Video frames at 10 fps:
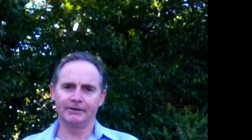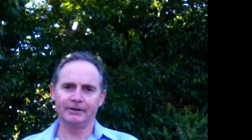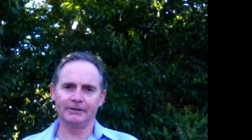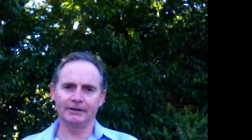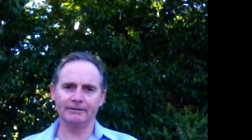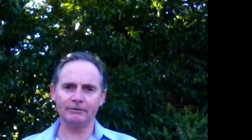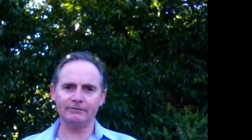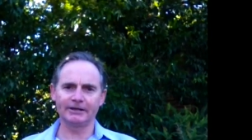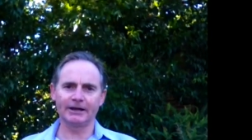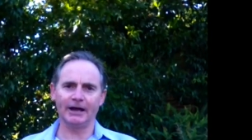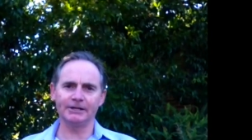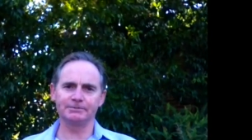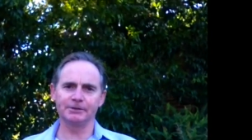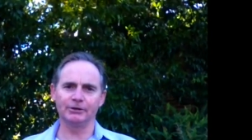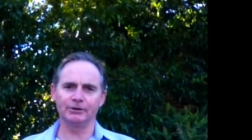the level of
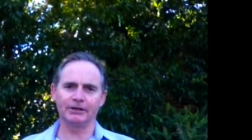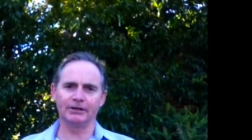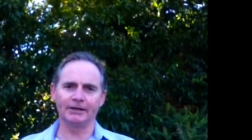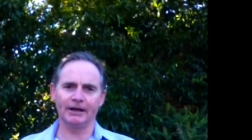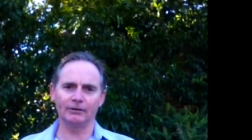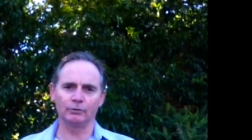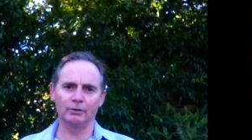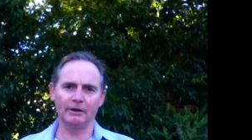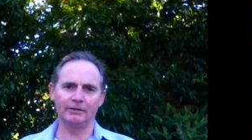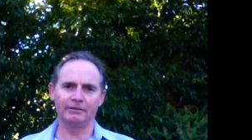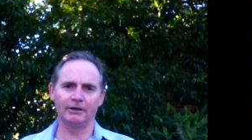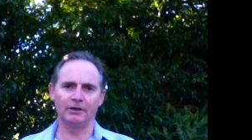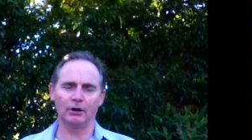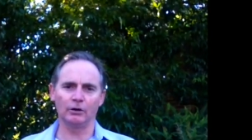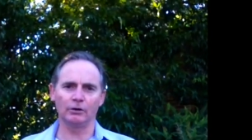engagement you can get with
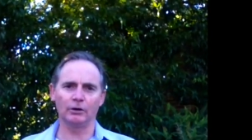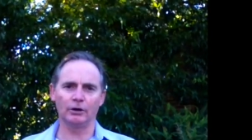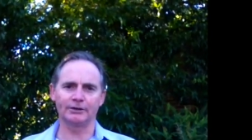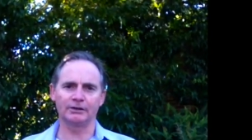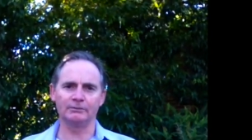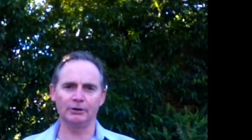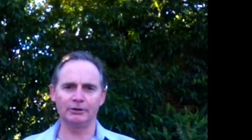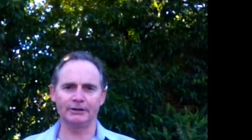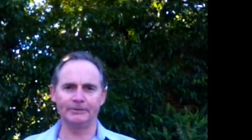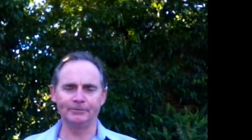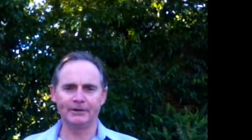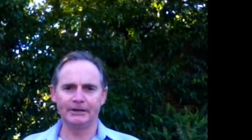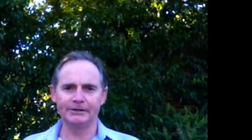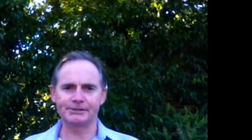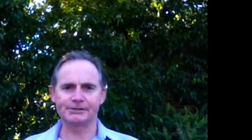the online community
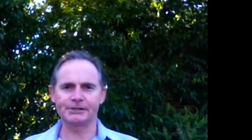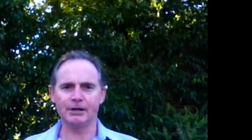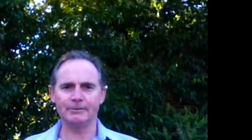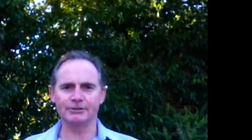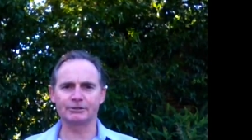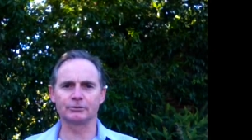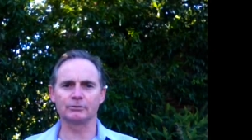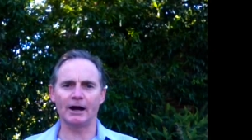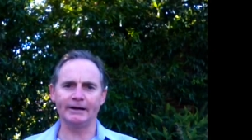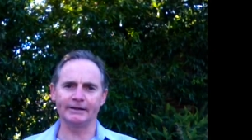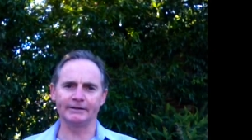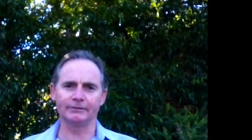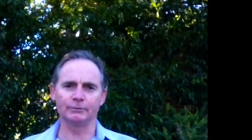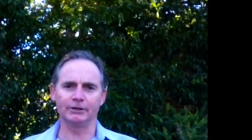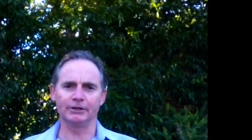is so much greater
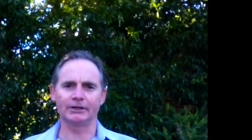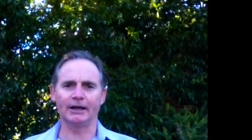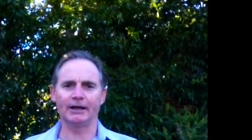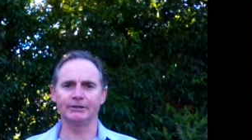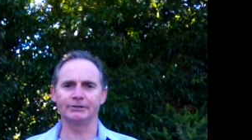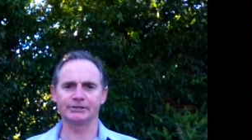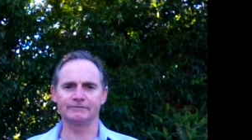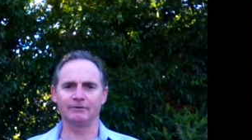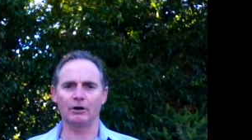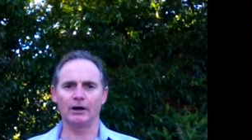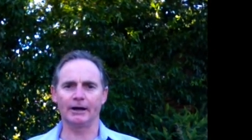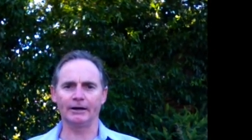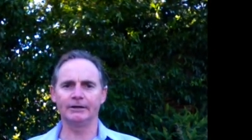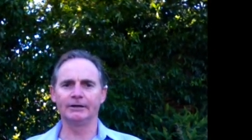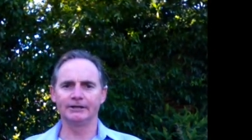than what you can just
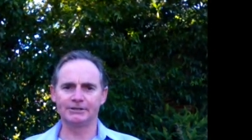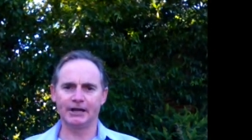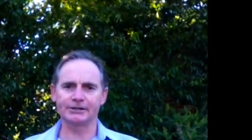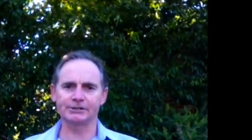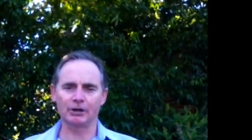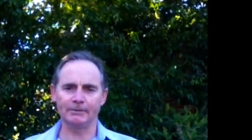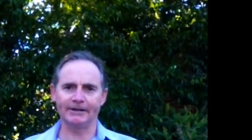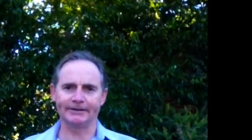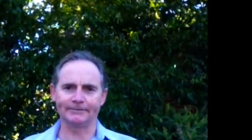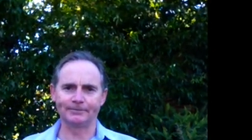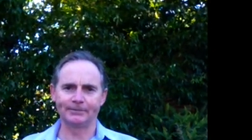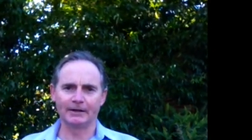via text commenting.